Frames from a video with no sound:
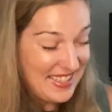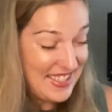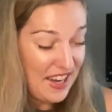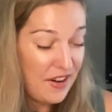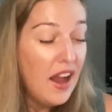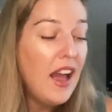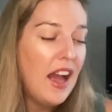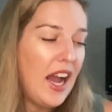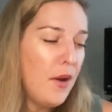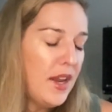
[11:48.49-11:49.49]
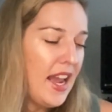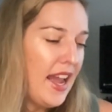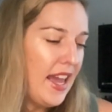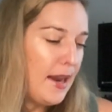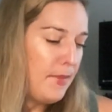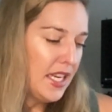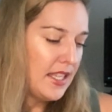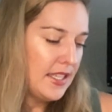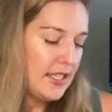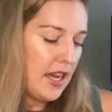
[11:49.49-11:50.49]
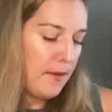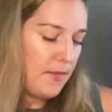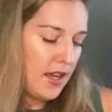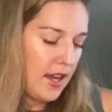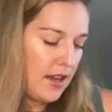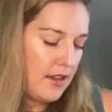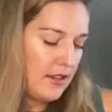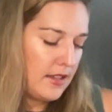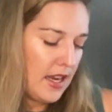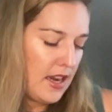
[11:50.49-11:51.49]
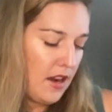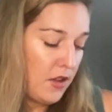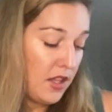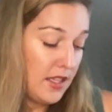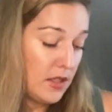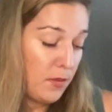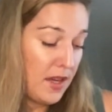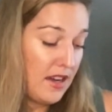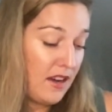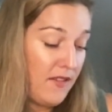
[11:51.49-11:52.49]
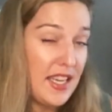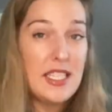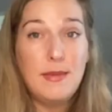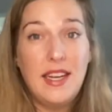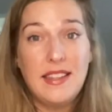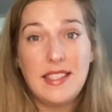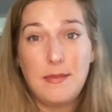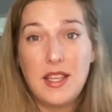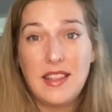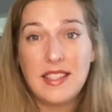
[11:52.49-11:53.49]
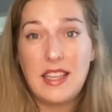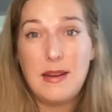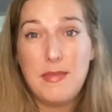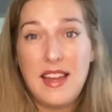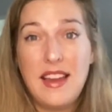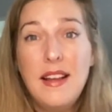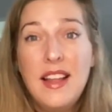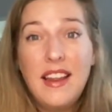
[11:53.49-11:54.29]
So I went ahead and picked this up because I know that this will be an investment and something that's gonna be